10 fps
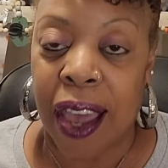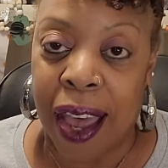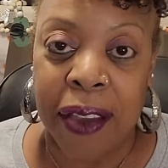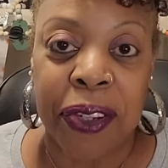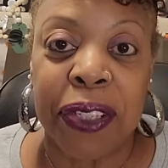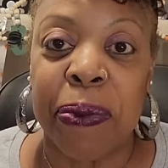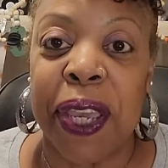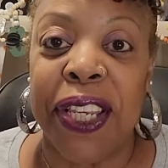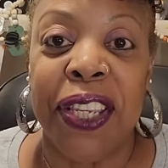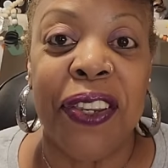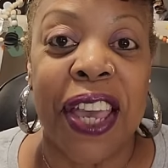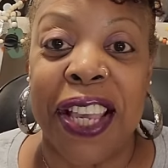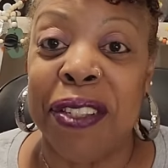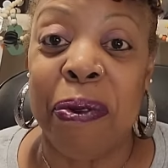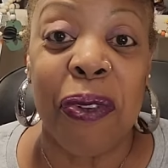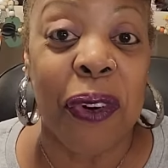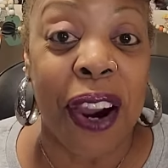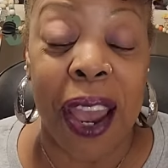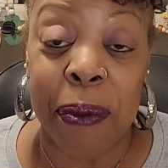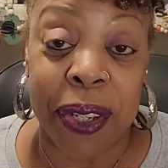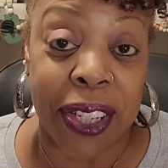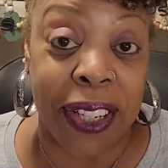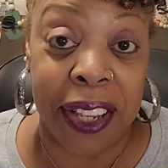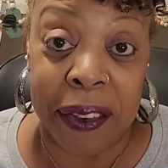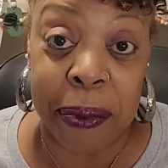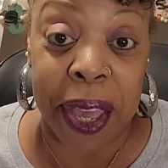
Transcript: I've explained to you guys before how much I love